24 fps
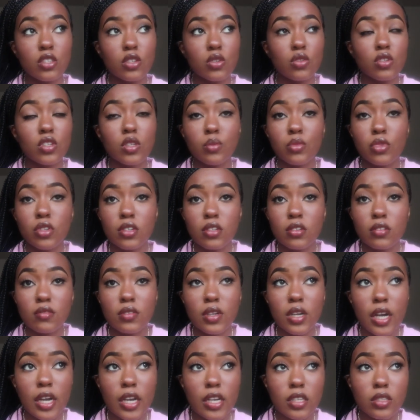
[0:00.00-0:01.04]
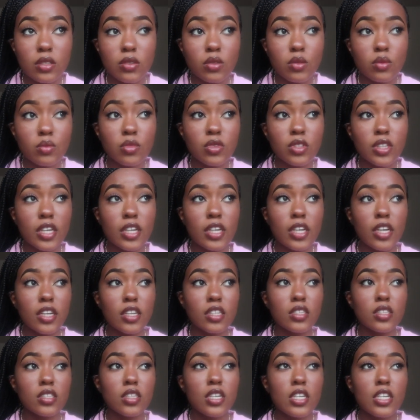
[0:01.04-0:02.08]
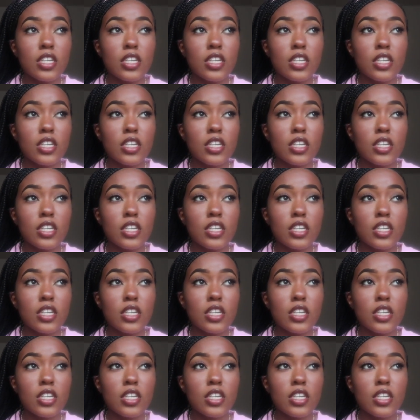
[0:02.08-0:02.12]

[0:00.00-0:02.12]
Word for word: little number of items i got